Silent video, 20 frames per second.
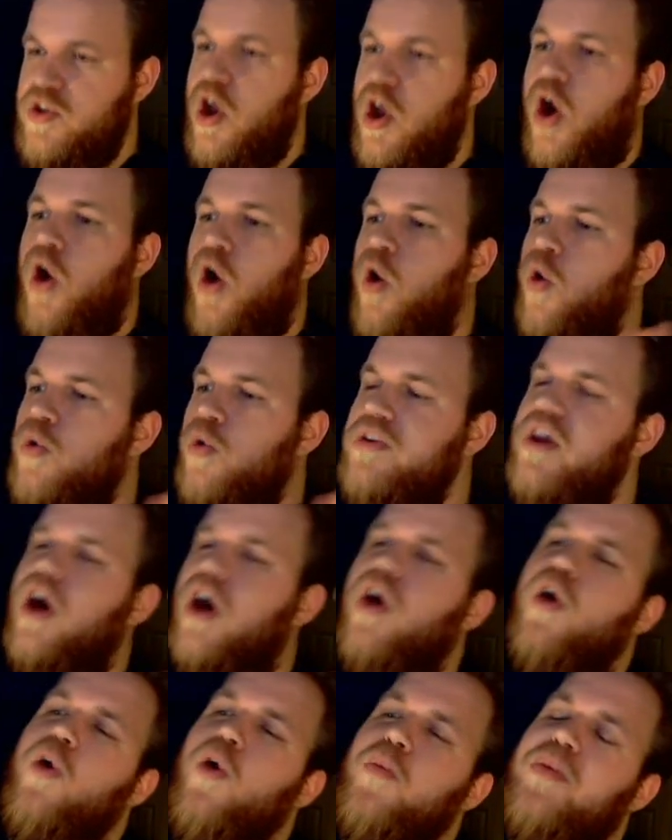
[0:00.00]
No,
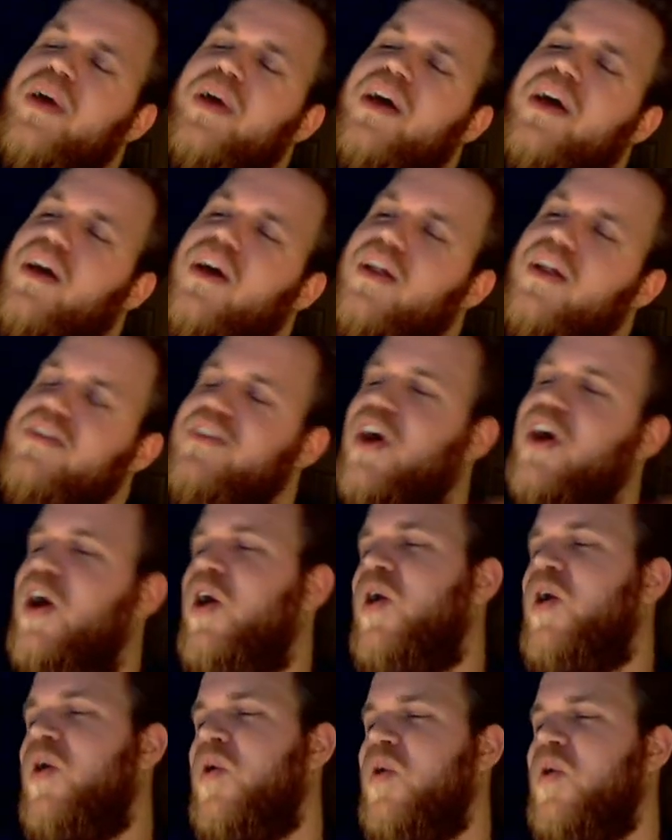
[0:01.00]
Bill,
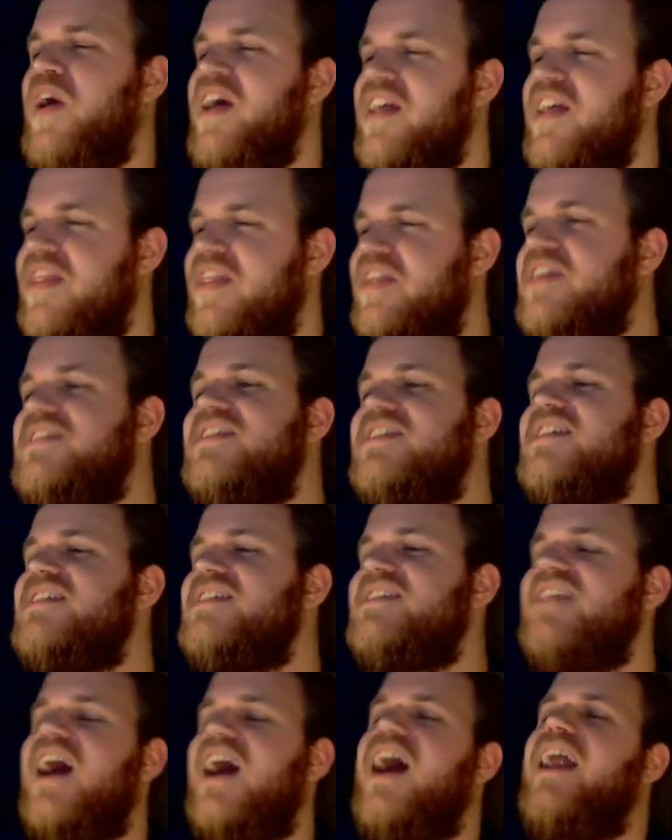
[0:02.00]
no. This
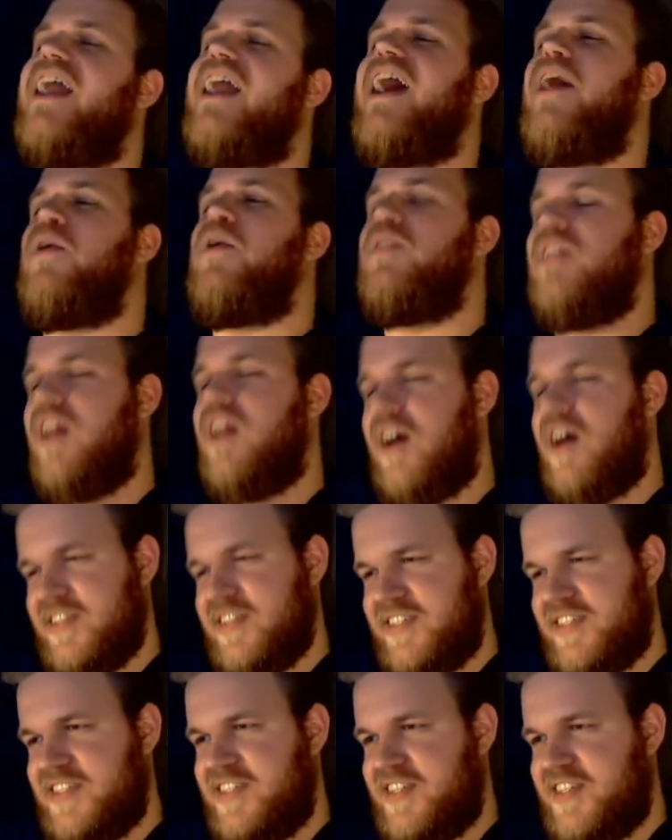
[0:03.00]
is not how
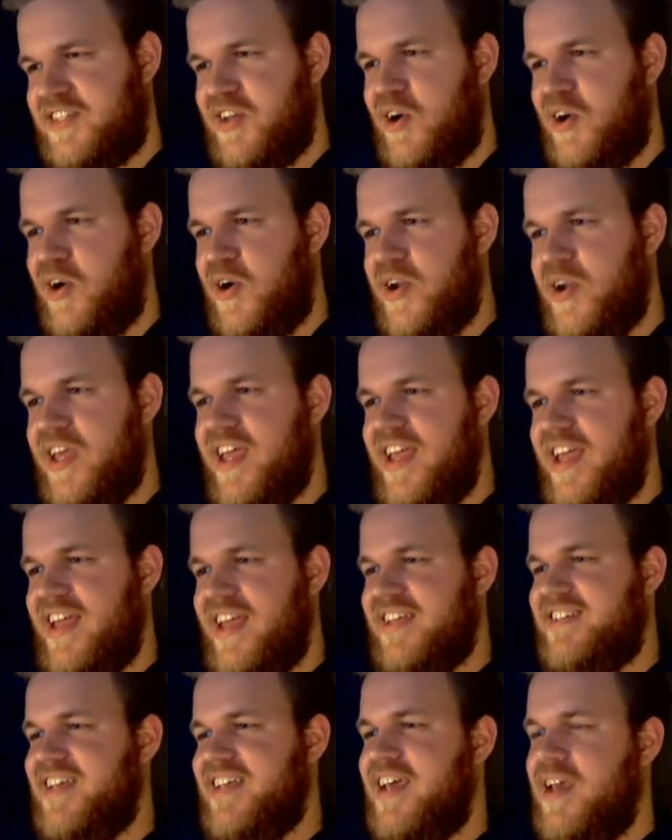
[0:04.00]
Lost
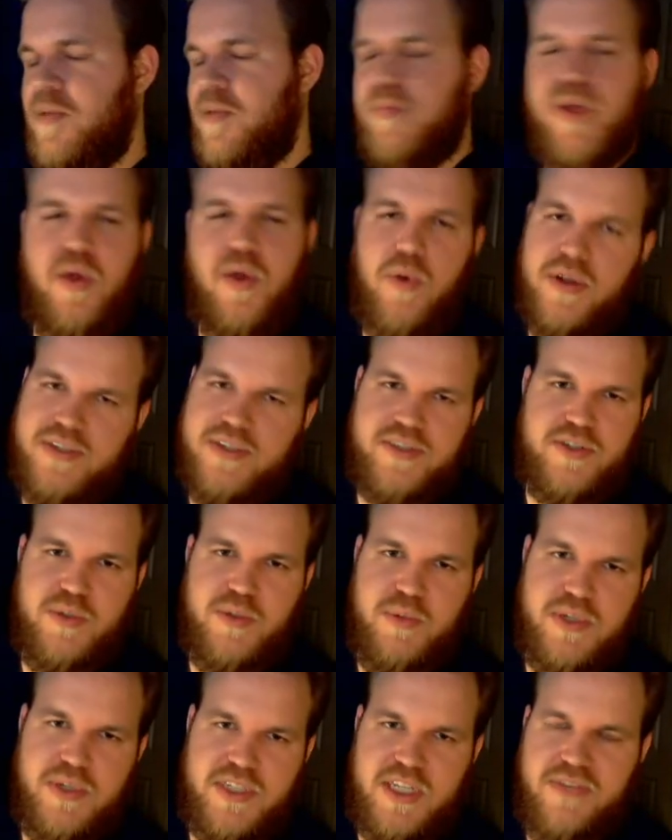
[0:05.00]
started. Bill
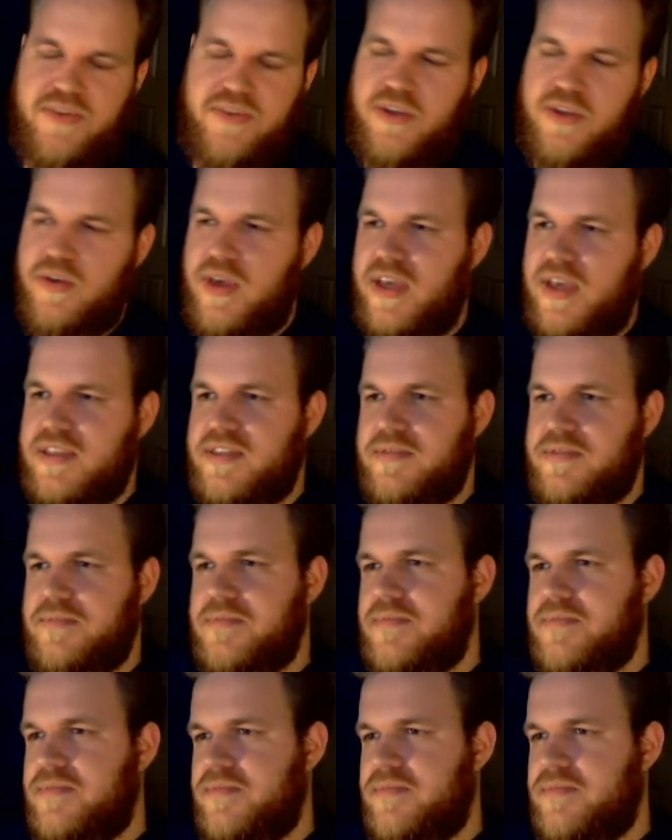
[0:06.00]
watches too much TV, you guys.